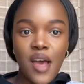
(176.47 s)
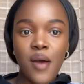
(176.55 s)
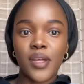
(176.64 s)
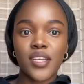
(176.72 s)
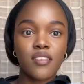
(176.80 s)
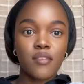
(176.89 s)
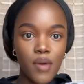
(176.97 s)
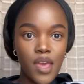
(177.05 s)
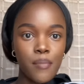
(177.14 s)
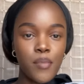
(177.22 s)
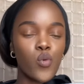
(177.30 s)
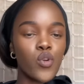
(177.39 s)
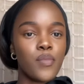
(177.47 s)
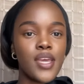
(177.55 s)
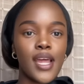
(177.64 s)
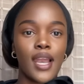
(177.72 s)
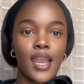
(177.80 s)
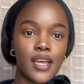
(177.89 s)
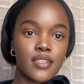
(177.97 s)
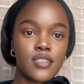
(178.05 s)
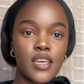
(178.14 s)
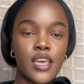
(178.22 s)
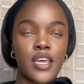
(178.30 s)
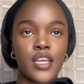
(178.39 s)
but the baby would be a
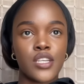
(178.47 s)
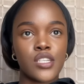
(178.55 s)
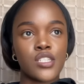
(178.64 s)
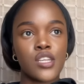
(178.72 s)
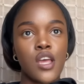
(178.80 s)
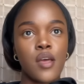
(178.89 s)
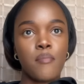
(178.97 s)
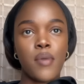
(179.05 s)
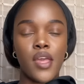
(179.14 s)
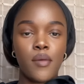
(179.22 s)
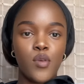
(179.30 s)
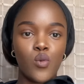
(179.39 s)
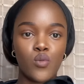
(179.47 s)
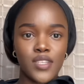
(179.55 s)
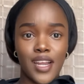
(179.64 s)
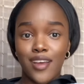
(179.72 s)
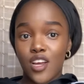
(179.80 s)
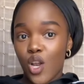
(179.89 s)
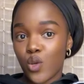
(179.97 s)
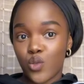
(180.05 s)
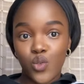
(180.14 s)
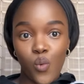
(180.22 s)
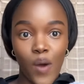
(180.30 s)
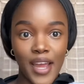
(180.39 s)
light-skinned baby who's like close
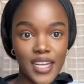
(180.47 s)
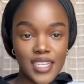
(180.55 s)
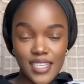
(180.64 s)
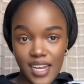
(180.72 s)
to whiteness,